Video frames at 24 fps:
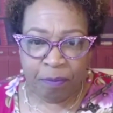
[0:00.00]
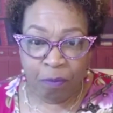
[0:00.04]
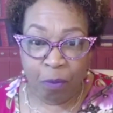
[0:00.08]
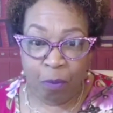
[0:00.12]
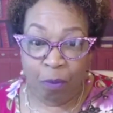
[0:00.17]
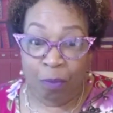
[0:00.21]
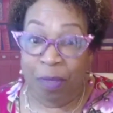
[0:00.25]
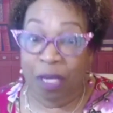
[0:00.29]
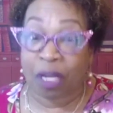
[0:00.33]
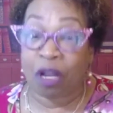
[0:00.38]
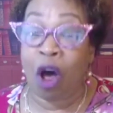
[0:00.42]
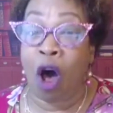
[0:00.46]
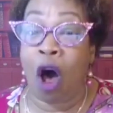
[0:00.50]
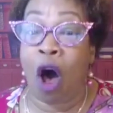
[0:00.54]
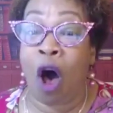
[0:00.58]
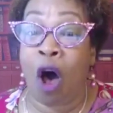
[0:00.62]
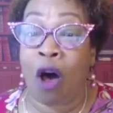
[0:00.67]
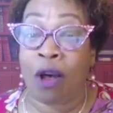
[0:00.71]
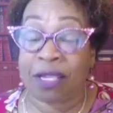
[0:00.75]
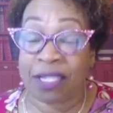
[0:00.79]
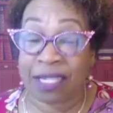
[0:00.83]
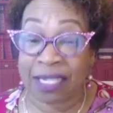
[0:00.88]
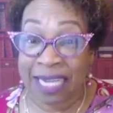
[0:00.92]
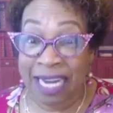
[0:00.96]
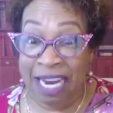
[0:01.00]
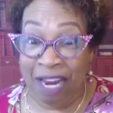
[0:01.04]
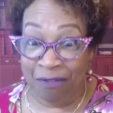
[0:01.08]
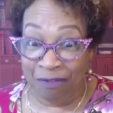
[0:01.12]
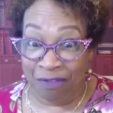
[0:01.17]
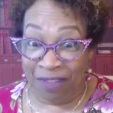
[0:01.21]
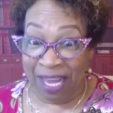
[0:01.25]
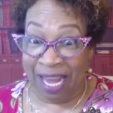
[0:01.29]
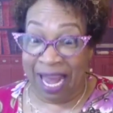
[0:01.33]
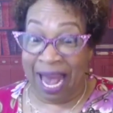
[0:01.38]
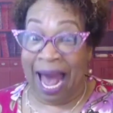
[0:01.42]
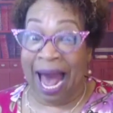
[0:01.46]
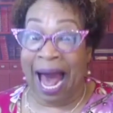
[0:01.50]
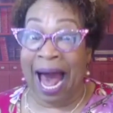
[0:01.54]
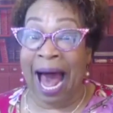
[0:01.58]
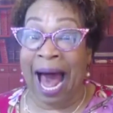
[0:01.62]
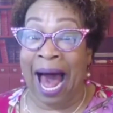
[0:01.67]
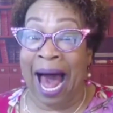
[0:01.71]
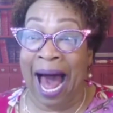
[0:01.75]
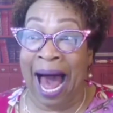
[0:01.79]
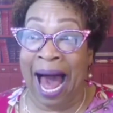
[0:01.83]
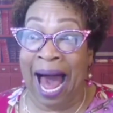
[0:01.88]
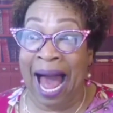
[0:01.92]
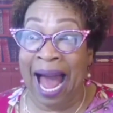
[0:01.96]
Because if the
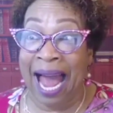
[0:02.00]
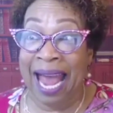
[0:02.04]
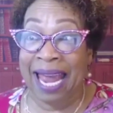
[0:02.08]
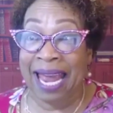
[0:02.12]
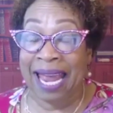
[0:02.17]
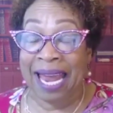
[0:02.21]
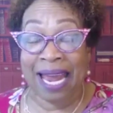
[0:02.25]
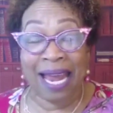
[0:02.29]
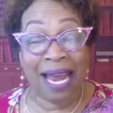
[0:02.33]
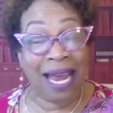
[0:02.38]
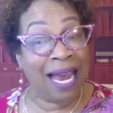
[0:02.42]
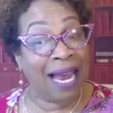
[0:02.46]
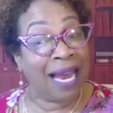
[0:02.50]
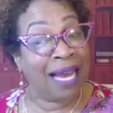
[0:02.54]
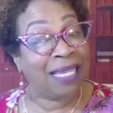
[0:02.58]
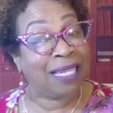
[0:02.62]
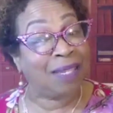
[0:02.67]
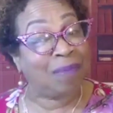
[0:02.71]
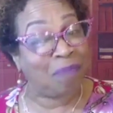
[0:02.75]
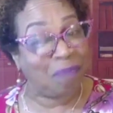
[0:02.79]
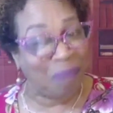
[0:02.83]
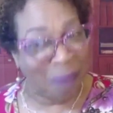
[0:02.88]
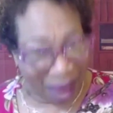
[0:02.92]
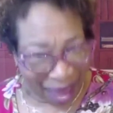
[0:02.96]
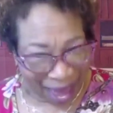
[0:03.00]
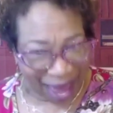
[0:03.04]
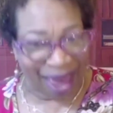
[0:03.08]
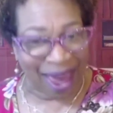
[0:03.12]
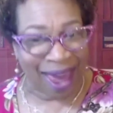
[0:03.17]
eye is bad,